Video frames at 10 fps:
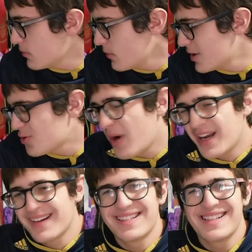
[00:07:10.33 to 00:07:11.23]
it's quite
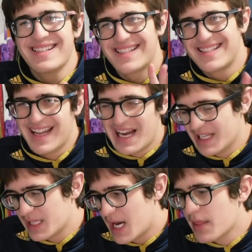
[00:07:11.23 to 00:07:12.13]
honestly just
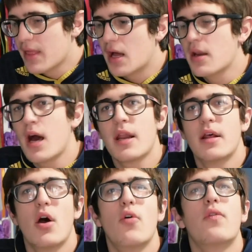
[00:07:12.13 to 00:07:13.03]
not
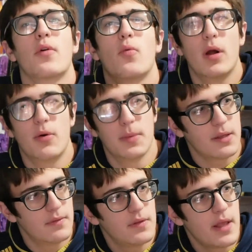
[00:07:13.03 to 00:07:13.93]
an overwhelming
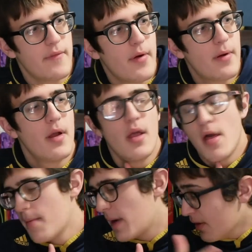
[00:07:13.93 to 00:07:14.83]
flavor.
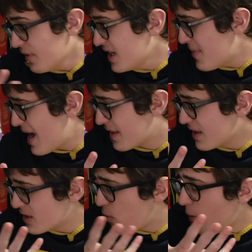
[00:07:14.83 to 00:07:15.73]
But I don't think it's bad. I think
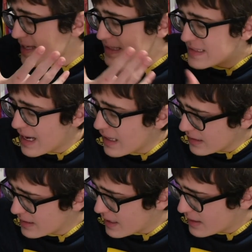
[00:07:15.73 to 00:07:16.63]
it's quite
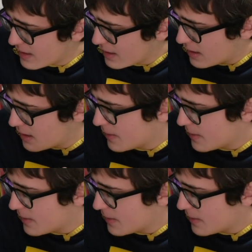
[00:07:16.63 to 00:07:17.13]
solid. I think,